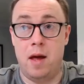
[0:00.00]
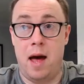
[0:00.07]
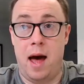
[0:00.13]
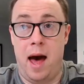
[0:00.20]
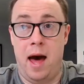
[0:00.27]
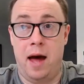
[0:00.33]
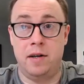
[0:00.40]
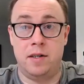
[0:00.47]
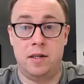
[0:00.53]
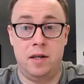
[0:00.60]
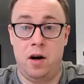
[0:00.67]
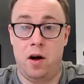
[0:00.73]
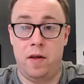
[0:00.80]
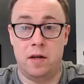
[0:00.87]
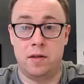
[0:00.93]
And, you
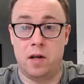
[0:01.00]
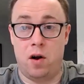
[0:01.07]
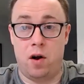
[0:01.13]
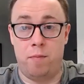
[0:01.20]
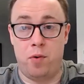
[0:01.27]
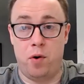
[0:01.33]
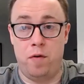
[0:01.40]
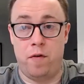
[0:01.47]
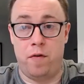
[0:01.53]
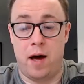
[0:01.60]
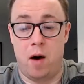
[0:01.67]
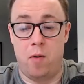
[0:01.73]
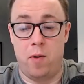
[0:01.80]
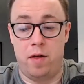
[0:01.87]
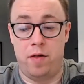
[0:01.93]
know, there's a lot of proof of
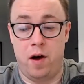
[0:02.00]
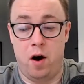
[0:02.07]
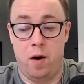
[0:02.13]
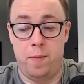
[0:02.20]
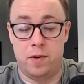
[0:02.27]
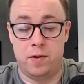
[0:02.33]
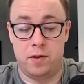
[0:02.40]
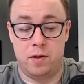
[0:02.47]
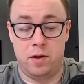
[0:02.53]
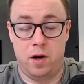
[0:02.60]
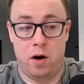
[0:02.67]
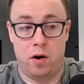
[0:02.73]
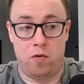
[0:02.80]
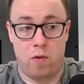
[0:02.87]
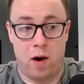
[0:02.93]
that where therapists, you
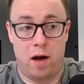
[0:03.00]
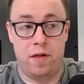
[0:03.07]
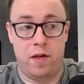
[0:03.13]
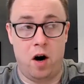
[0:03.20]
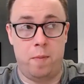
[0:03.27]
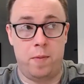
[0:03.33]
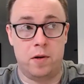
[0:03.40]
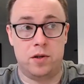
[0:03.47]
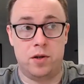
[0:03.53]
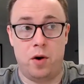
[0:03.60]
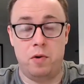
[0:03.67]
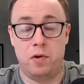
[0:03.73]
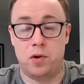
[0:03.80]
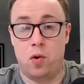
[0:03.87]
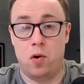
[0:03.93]
know, great therapists
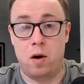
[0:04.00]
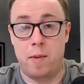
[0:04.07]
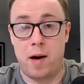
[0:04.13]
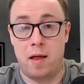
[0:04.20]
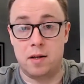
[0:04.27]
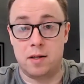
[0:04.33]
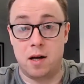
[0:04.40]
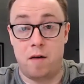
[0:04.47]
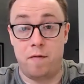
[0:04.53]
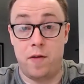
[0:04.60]
don't talk about this stuff.